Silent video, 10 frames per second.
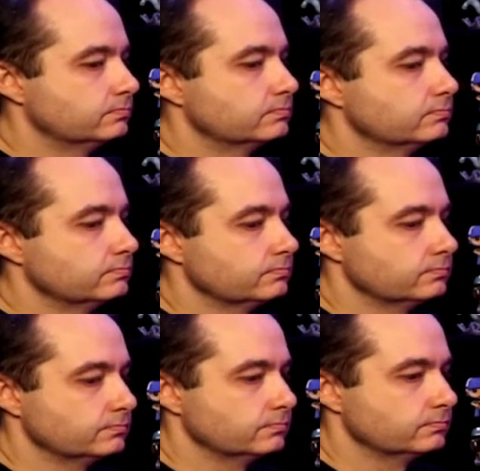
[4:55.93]

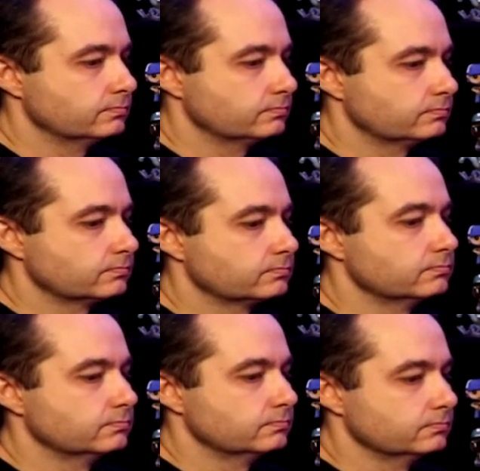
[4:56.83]

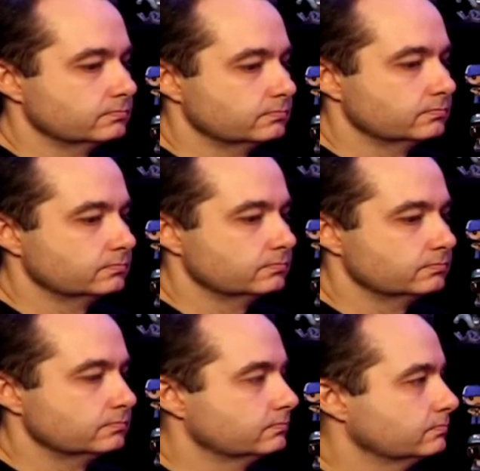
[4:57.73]

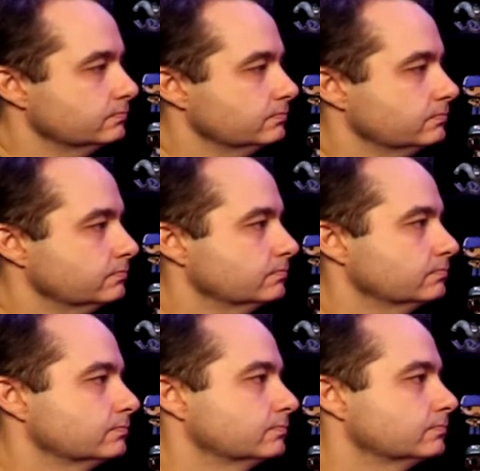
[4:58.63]

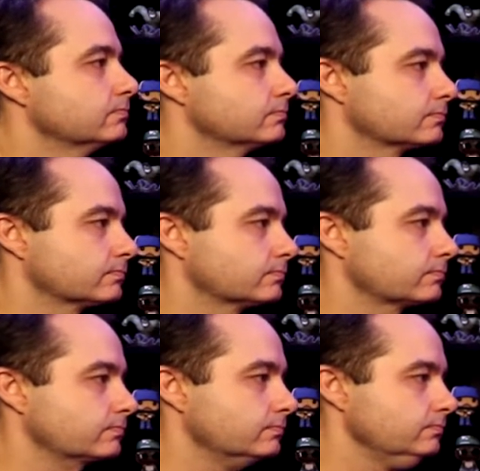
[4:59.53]

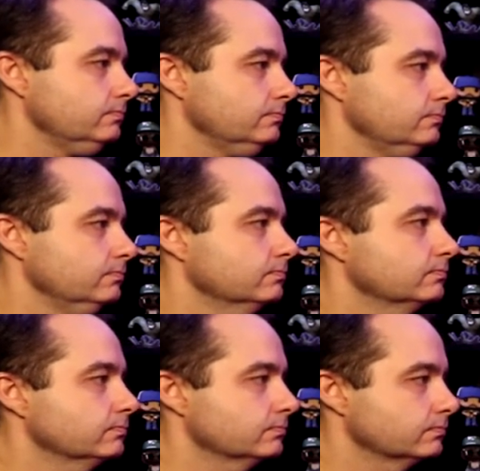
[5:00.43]

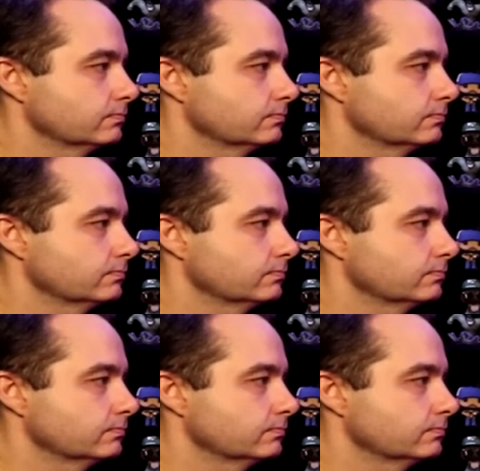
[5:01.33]
No words are spoken by the person on screen.